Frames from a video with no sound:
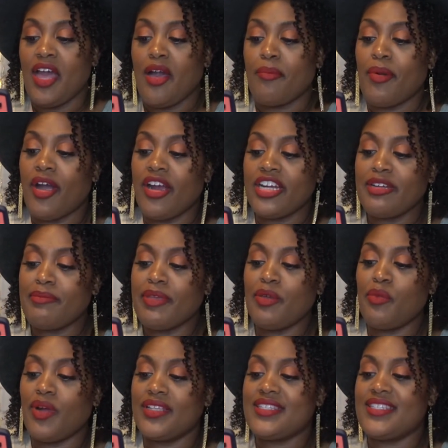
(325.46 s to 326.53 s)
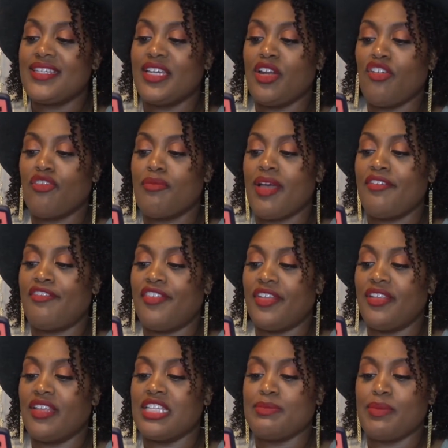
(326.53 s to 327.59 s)
Part of me wants to get over my
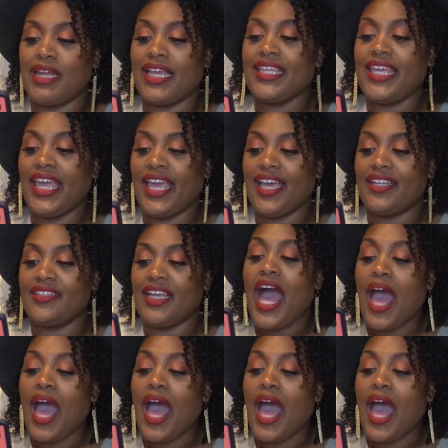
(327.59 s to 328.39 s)
feelings, but I can't.